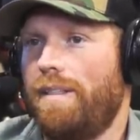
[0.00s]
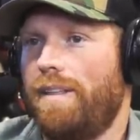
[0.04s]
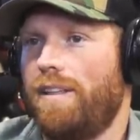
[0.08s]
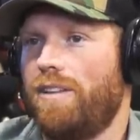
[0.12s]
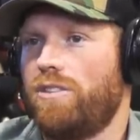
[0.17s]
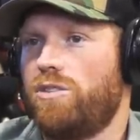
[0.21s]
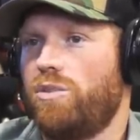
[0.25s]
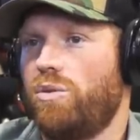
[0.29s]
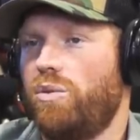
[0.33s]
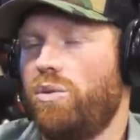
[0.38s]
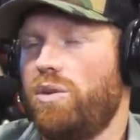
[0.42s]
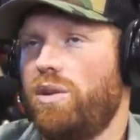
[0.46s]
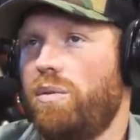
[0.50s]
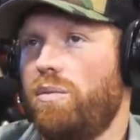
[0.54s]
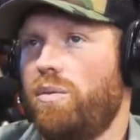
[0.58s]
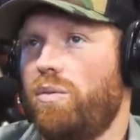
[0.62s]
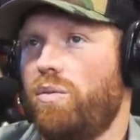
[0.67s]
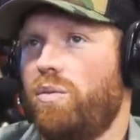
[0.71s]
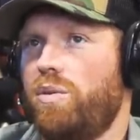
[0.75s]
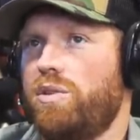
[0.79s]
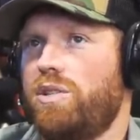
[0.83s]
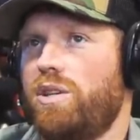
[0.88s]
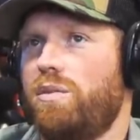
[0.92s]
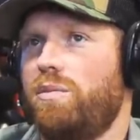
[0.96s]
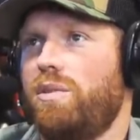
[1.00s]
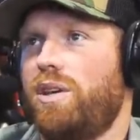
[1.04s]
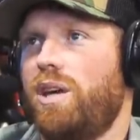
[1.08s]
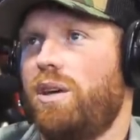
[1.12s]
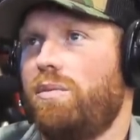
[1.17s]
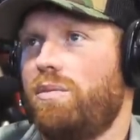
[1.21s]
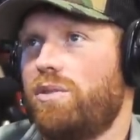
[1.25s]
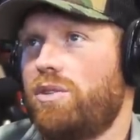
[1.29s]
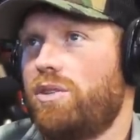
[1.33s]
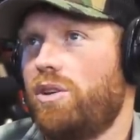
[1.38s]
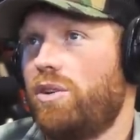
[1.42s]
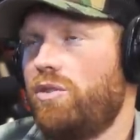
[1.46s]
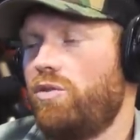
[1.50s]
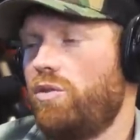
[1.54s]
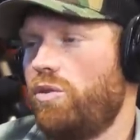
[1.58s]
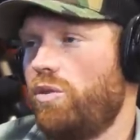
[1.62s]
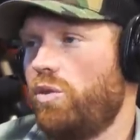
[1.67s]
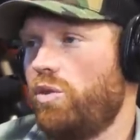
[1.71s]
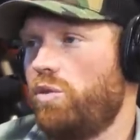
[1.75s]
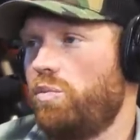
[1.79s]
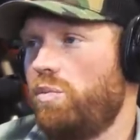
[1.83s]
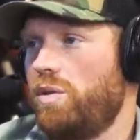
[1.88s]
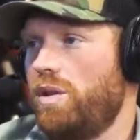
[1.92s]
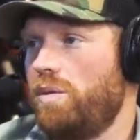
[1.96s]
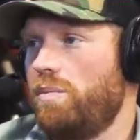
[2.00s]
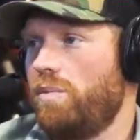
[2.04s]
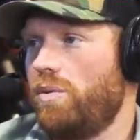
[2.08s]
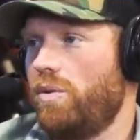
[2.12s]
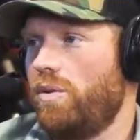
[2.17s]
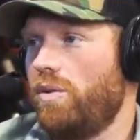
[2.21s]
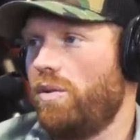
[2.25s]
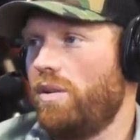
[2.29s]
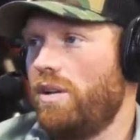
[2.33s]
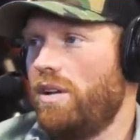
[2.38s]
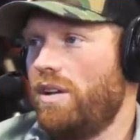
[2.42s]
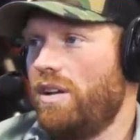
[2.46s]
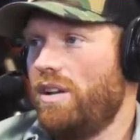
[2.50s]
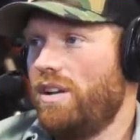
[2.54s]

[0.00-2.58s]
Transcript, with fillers: And so I, once I became in touch with those people,